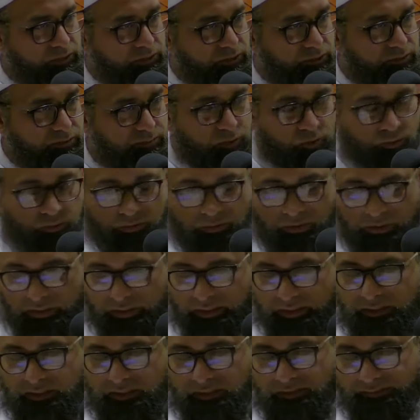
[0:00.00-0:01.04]

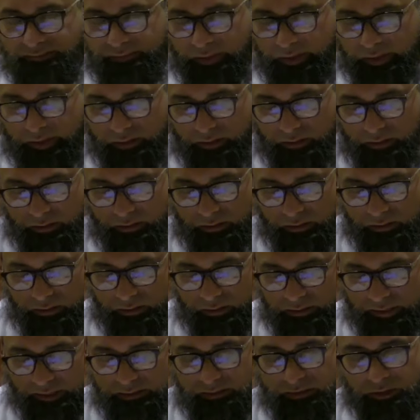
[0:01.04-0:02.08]
Smokeless fire.
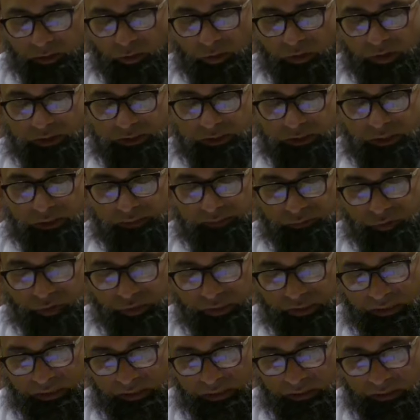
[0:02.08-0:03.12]
That's the origin of
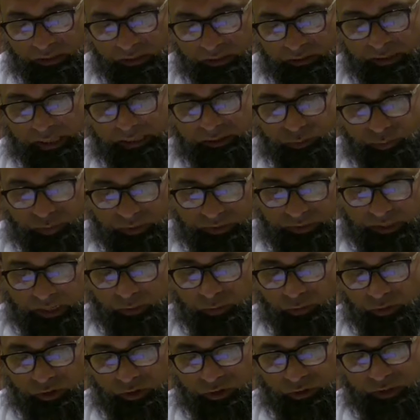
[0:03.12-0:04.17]
jinn. That's what they
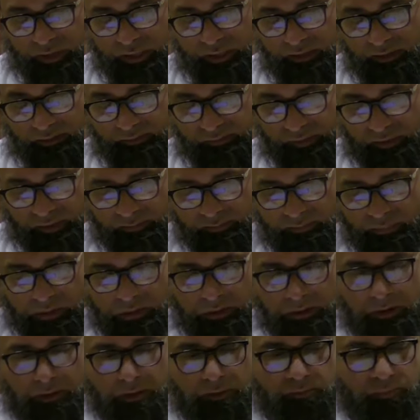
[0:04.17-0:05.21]
were created from.
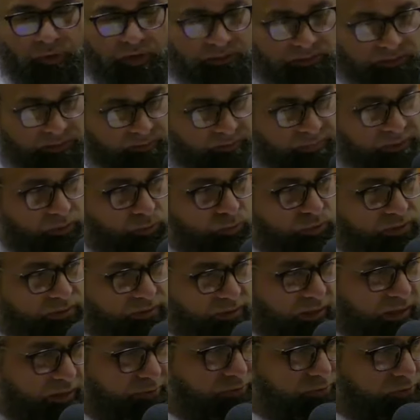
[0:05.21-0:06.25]
Possibly with
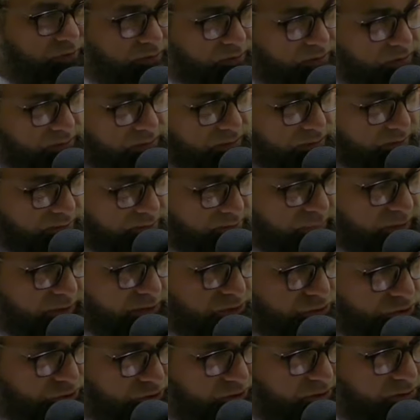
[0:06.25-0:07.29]
other
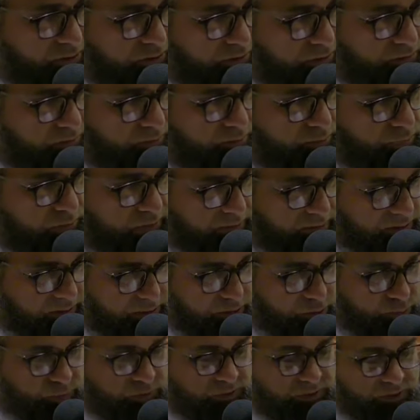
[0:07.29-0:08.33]
mixture, but
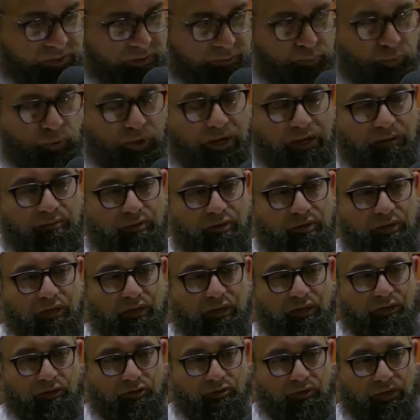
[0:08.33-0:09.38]
this was their
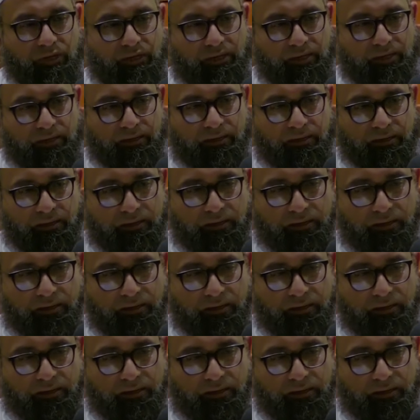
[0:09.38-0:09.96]
primary ingredient.